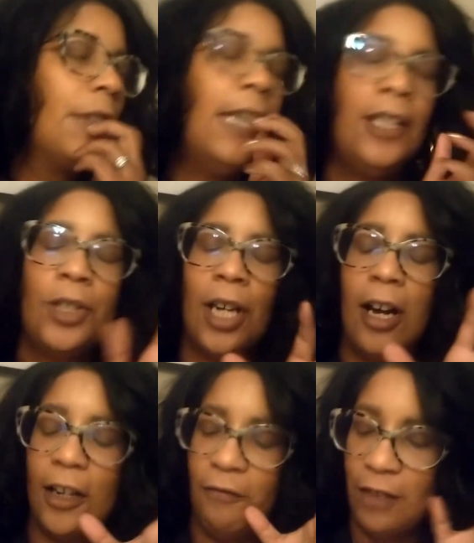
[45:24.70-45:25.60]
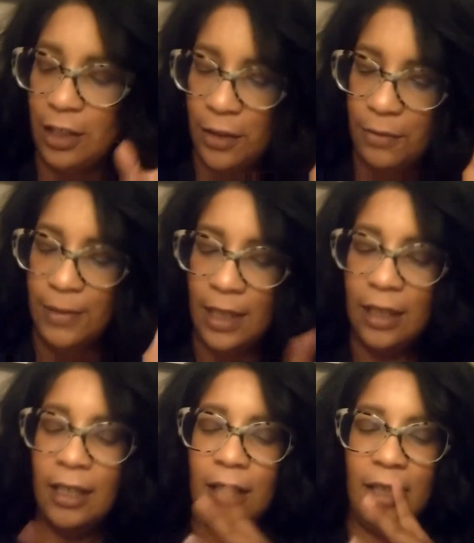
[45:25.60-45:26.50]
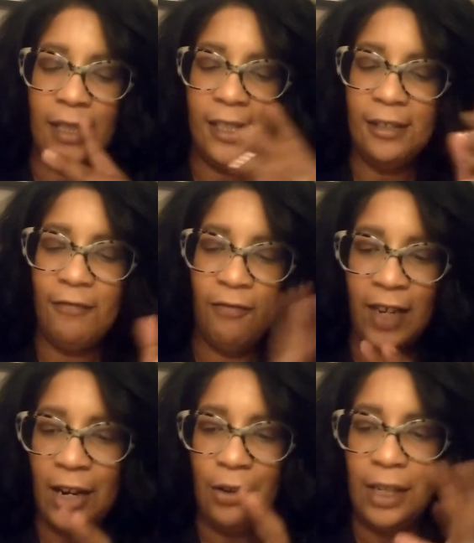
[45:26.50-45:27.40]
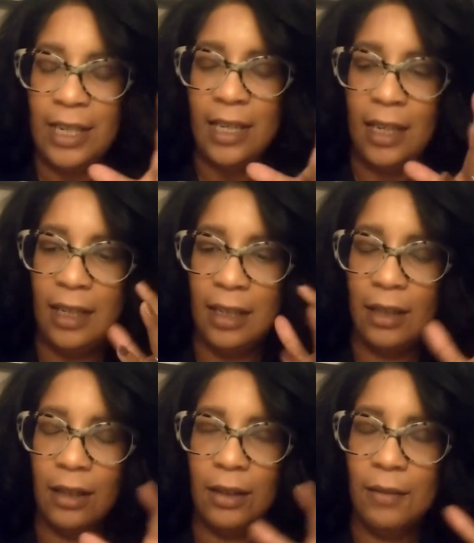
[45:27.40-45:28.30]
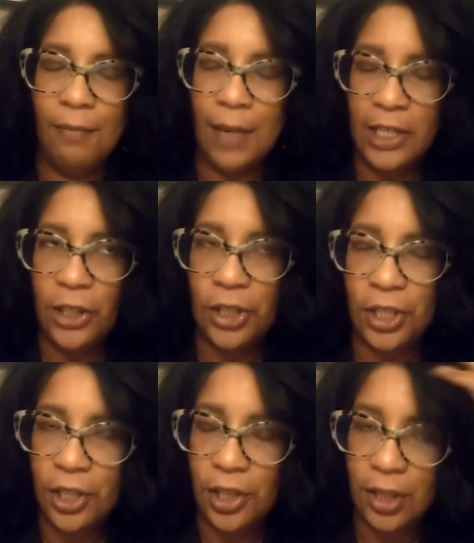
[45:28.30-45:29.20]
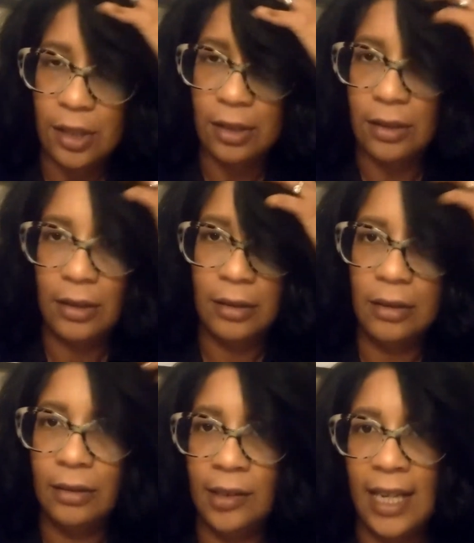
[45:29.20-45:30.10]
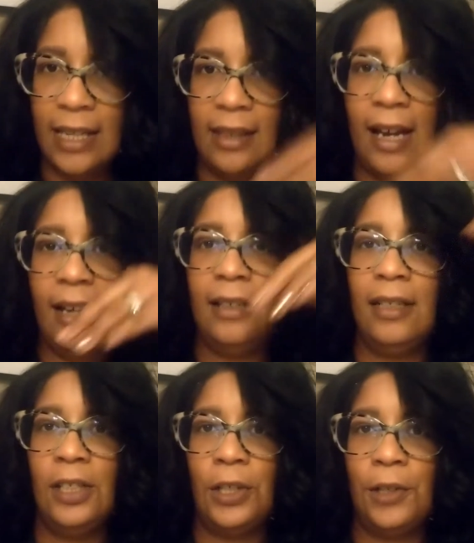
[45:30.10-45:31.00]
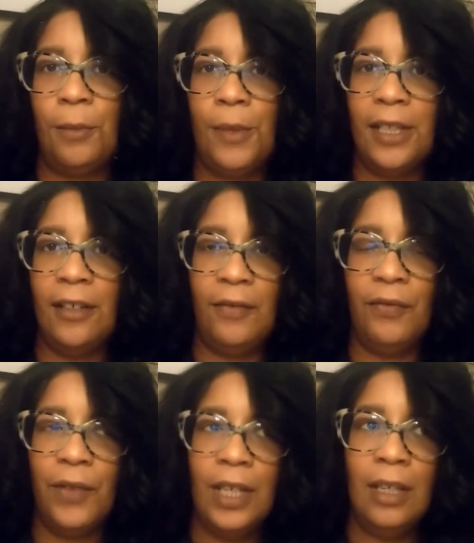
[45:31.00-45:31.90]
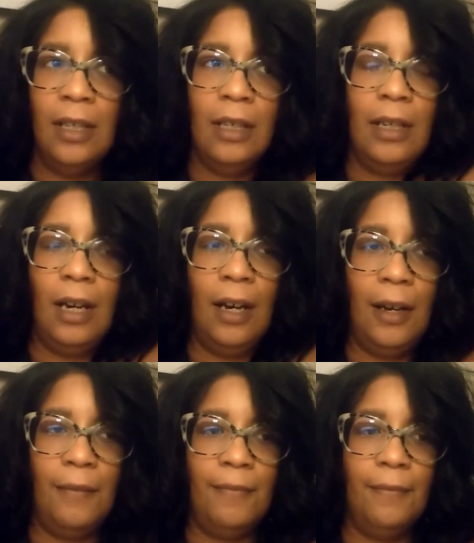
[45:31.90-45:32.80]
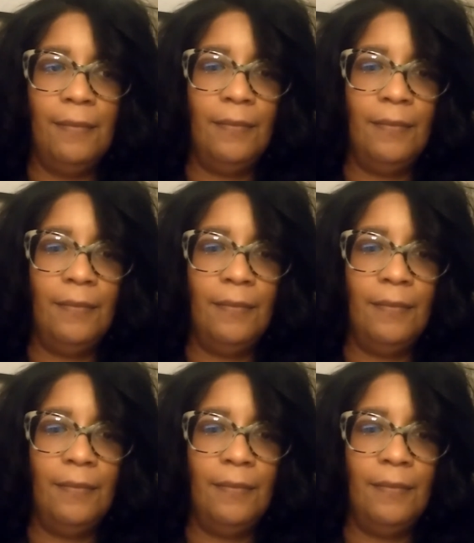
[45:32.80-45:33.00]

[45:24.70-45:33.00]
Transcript: Hitchcock film, it's very much like that in terms of um,